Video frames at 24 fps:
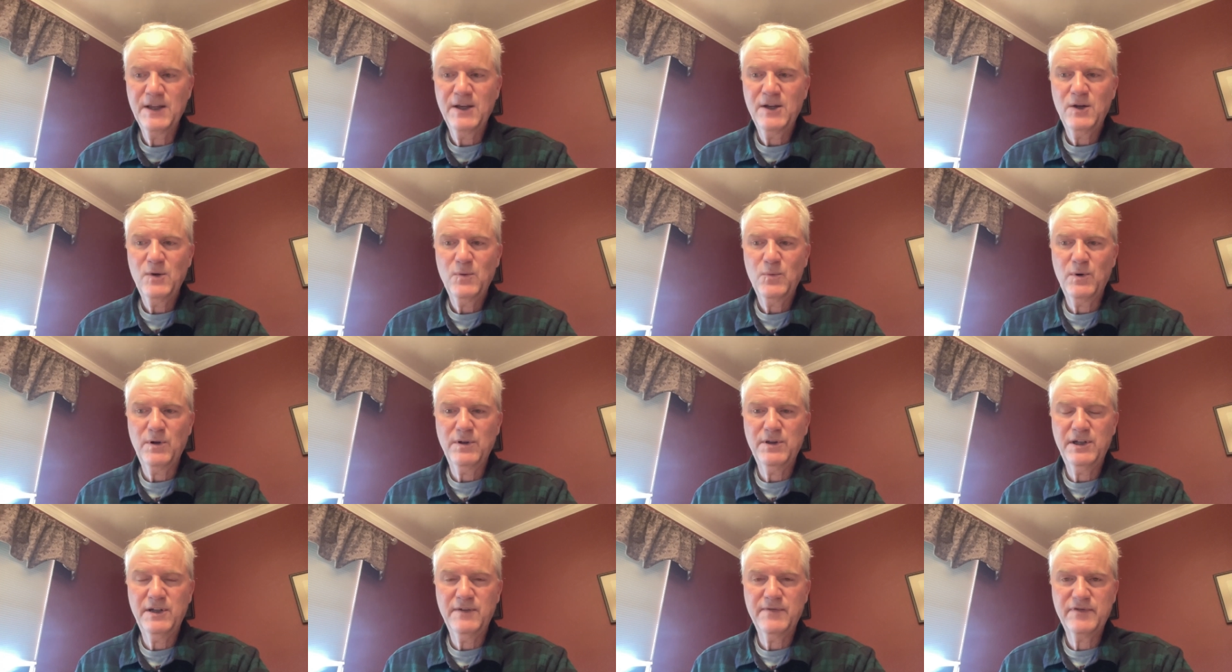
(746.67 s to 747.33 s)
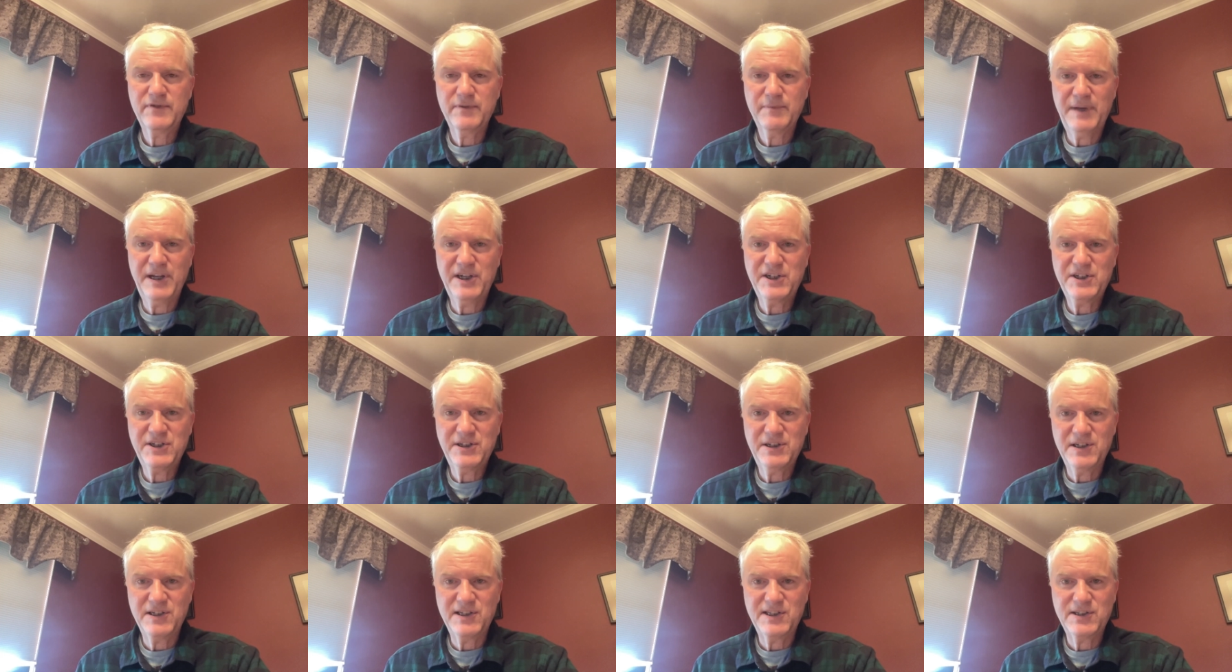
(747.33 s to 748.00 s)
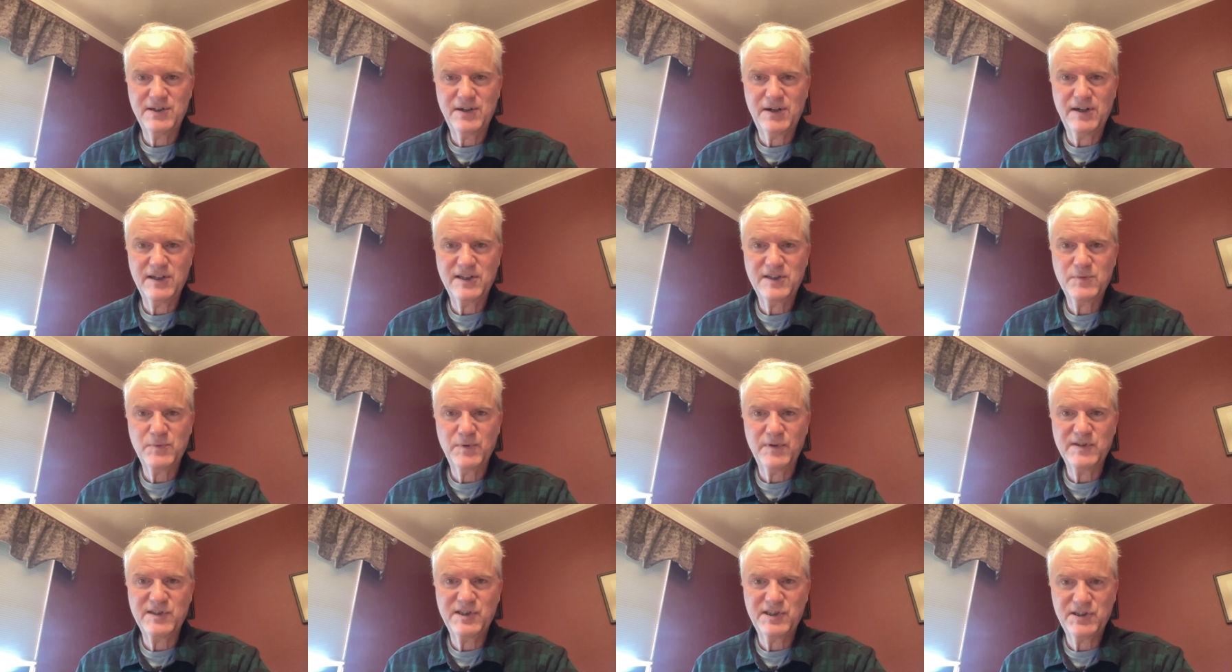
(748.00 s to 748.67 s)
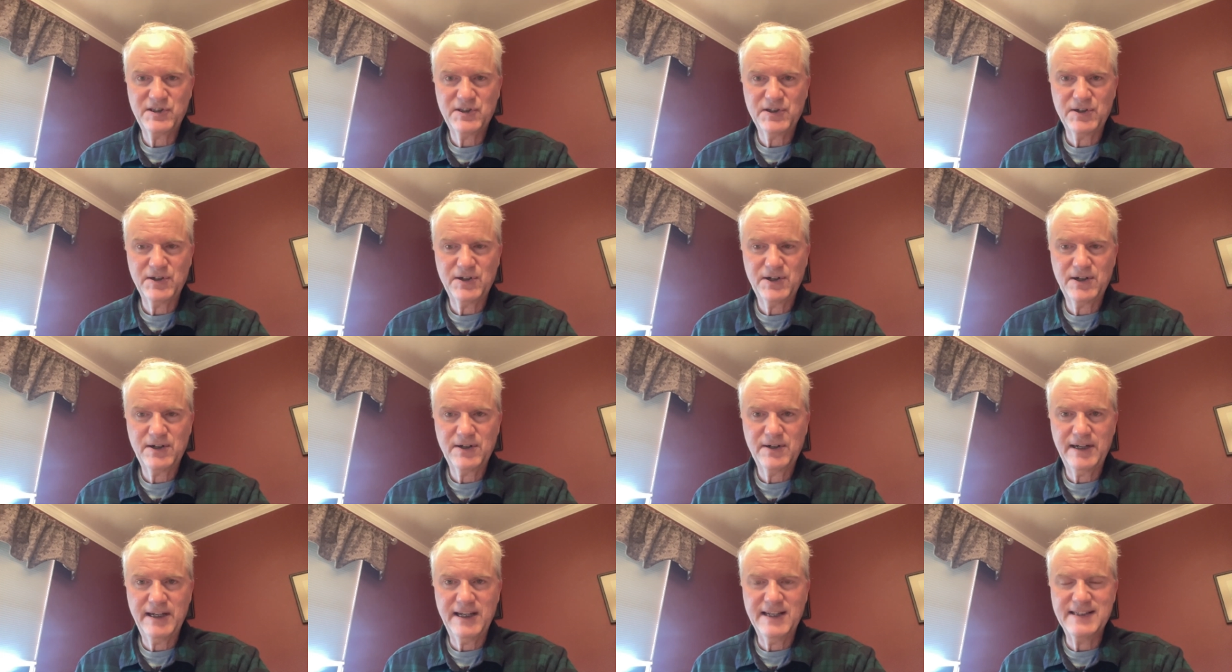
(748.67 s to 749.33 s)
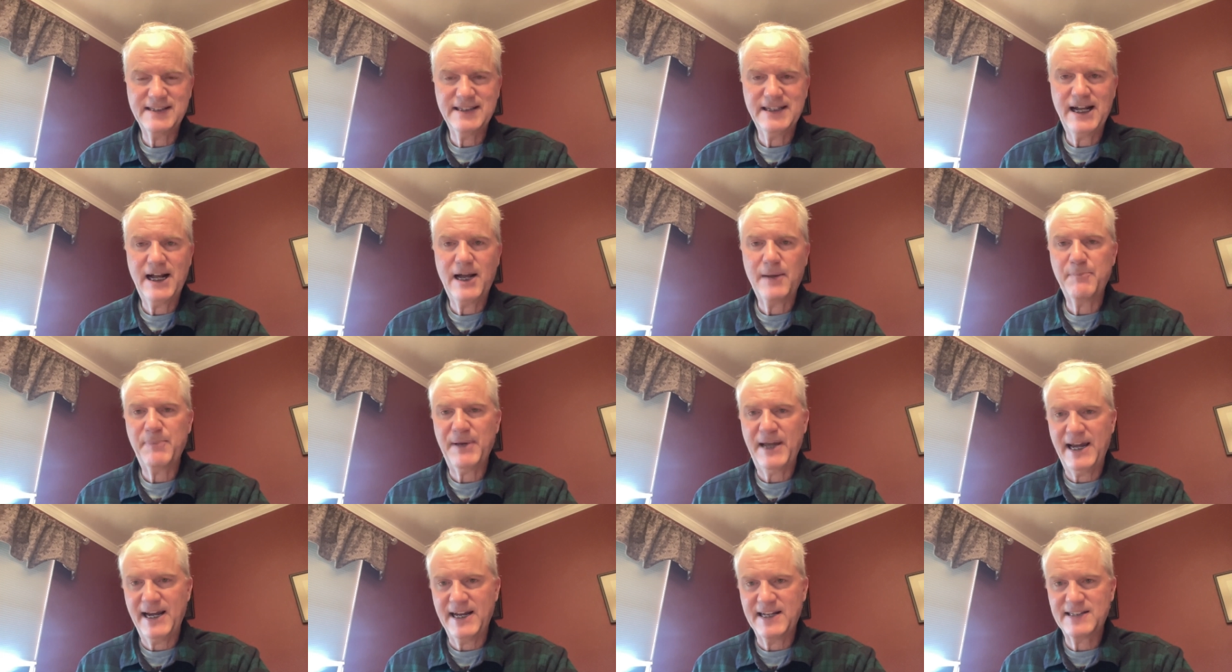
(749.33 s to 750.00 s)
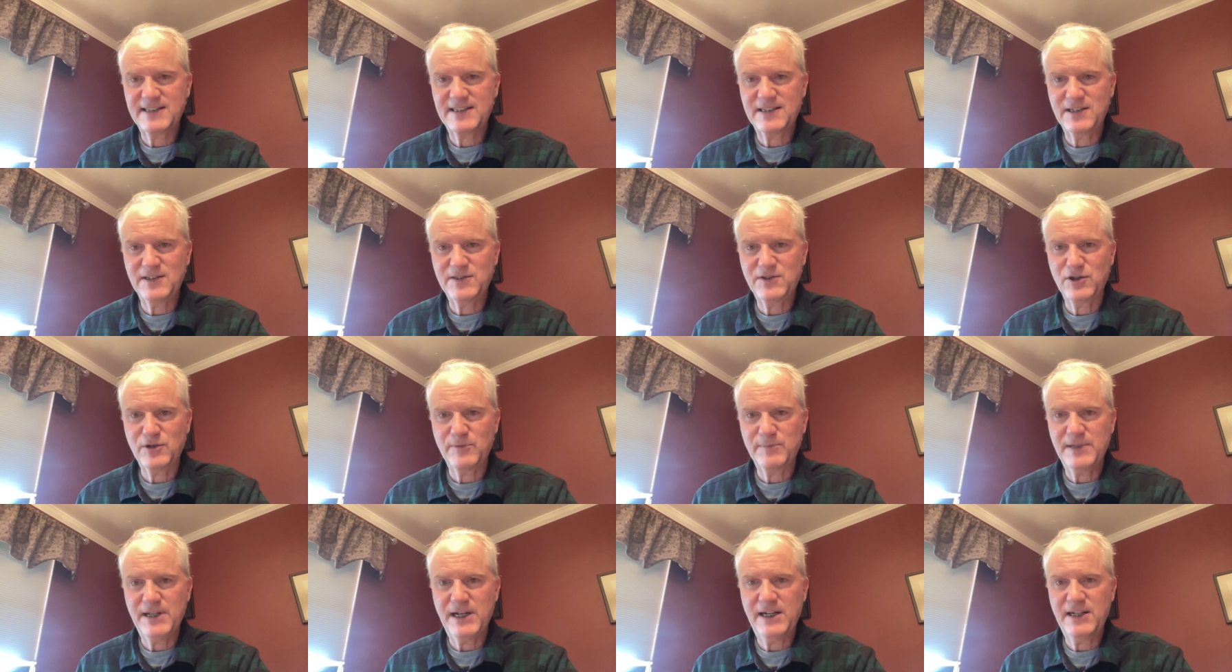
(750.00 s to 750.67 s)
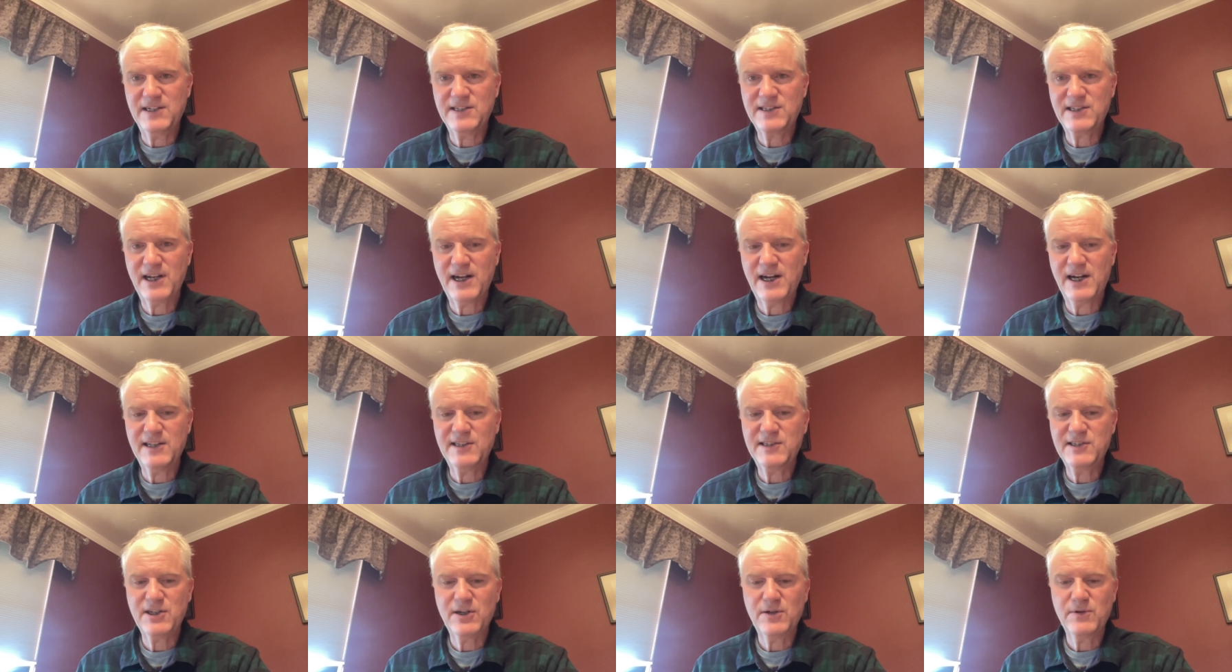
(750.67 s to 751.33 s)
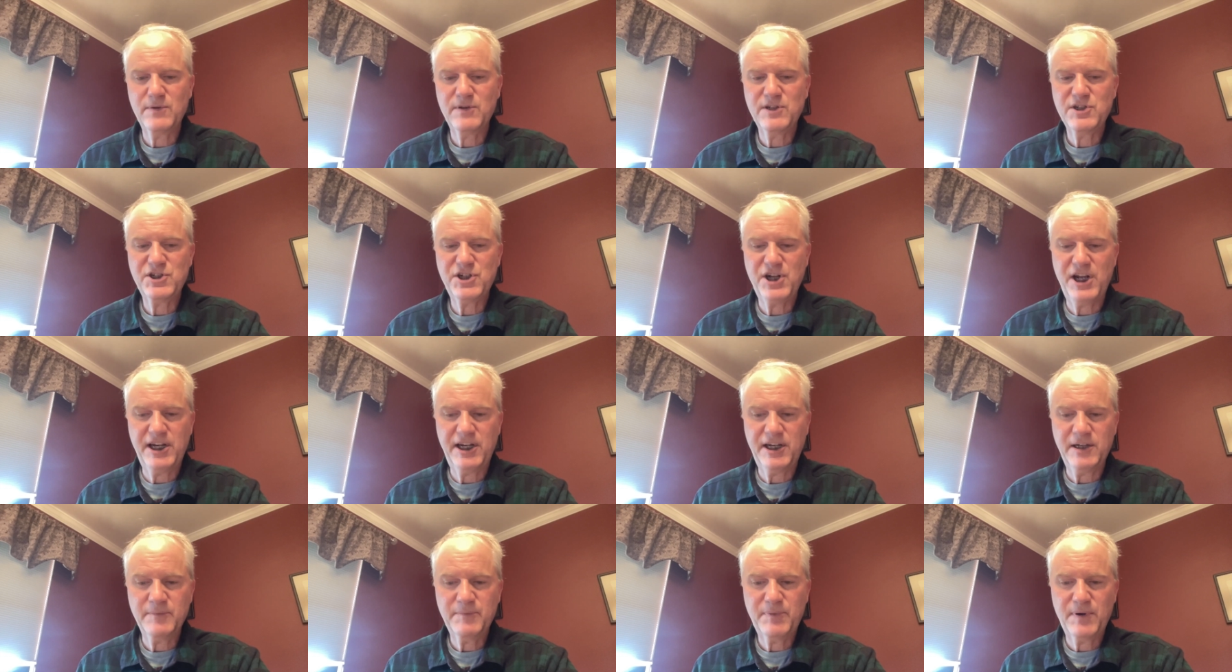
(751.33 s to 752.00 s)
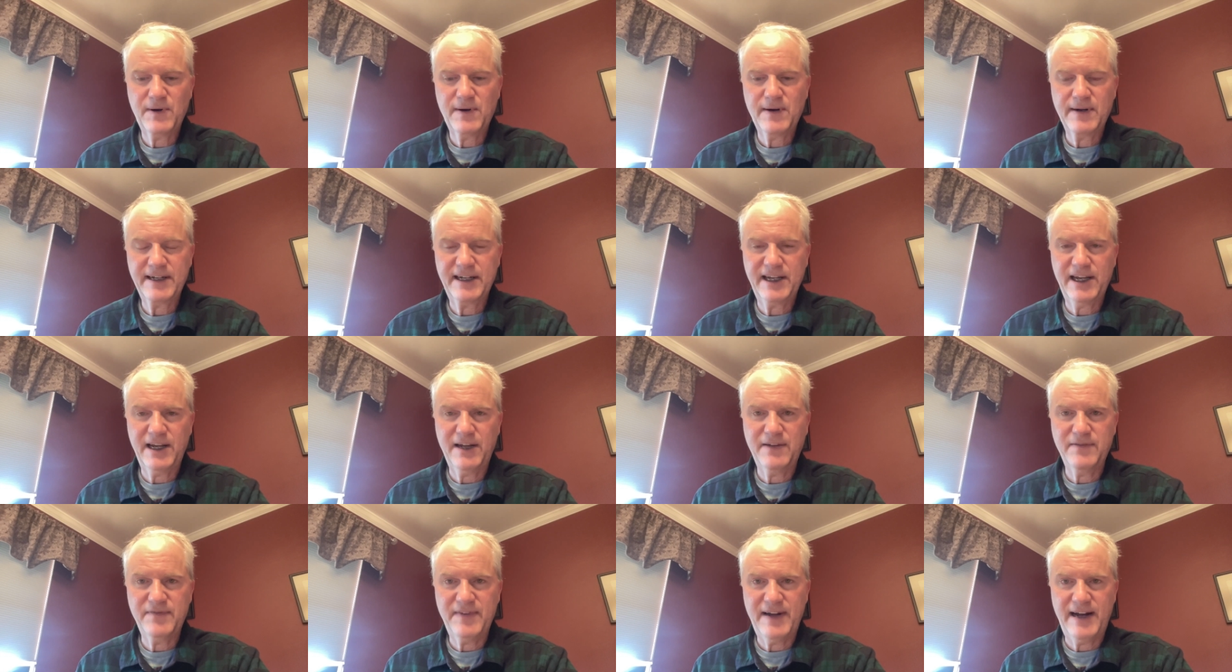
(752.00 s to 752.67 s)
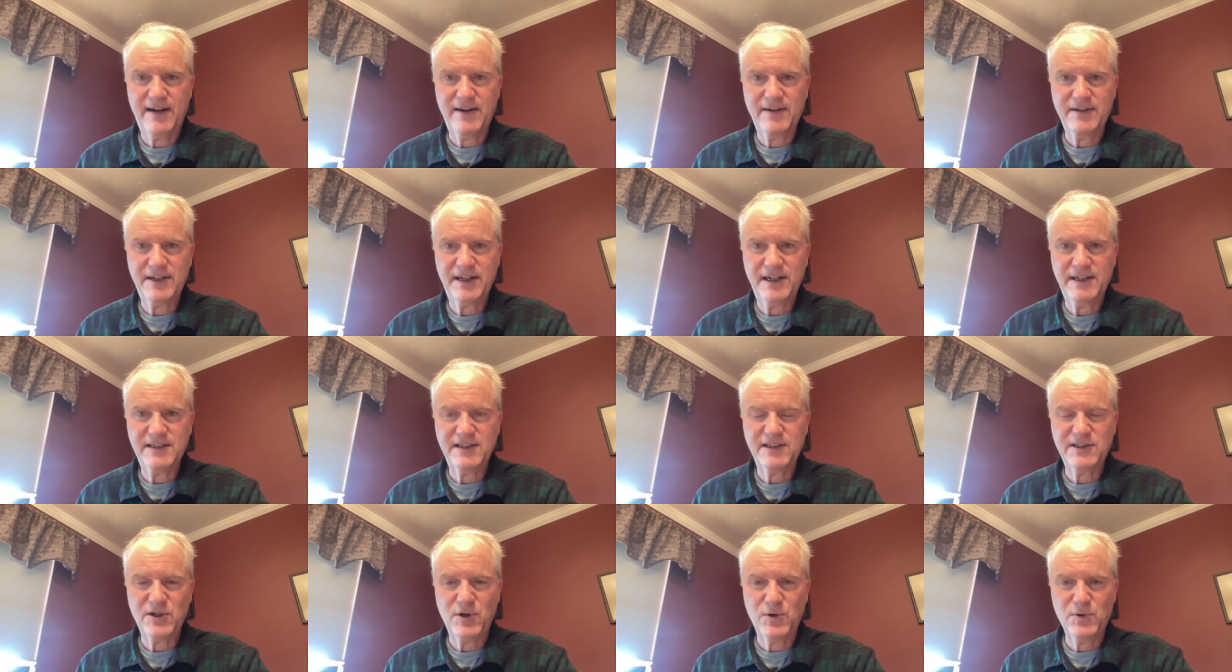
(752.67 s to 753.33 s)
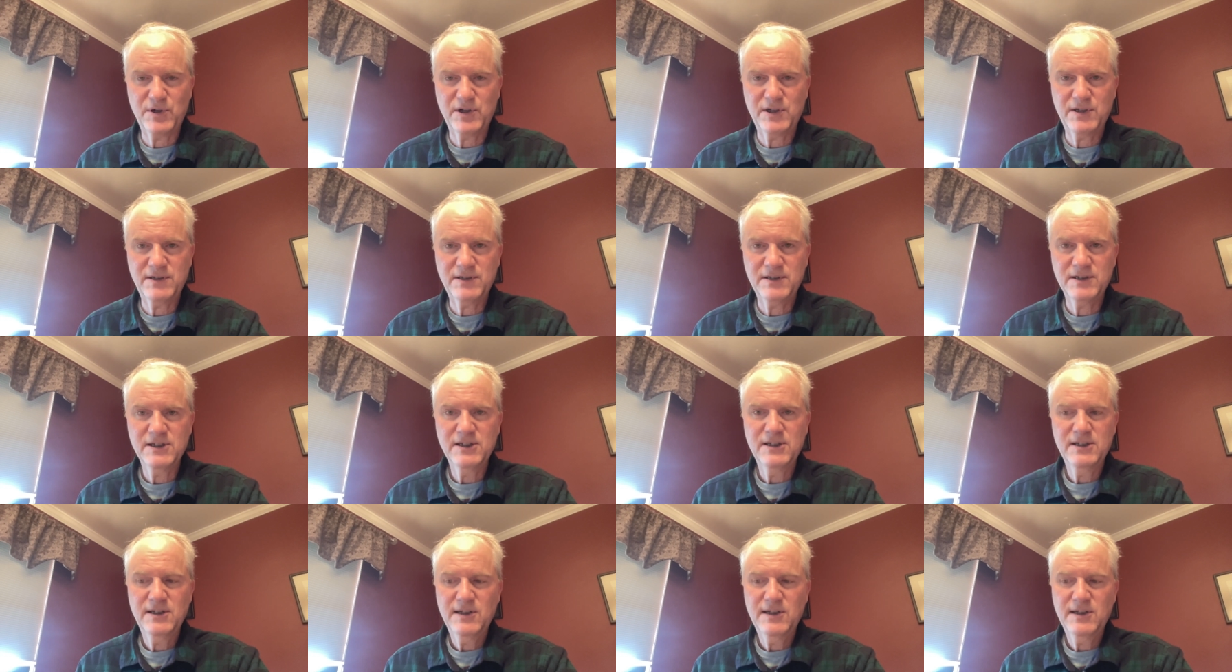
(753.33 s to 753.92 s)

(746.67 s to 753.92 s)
where the information that starts with stir is not passed to the terminating side. So the shaken part can't validate the token.